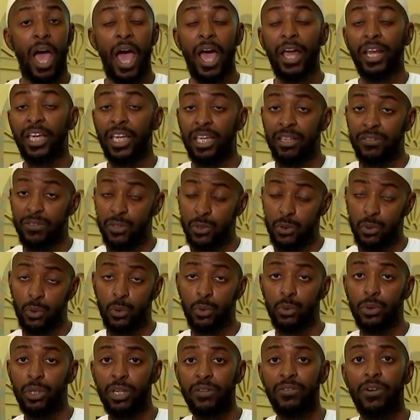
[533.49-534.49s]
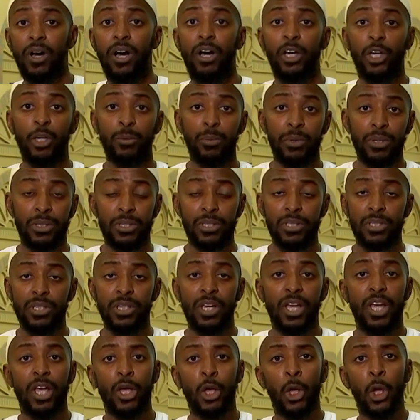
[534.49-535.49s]
and gives you good enough arguments,
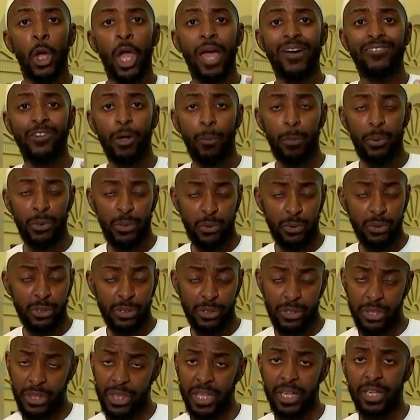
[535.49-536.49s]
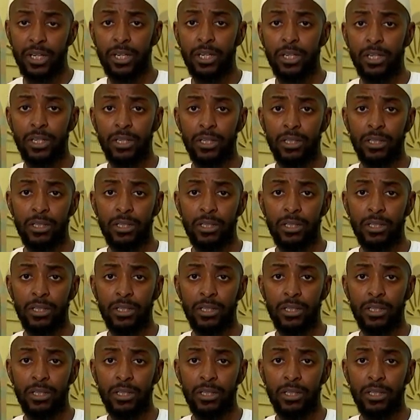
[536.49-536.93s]
you have opportunity to think,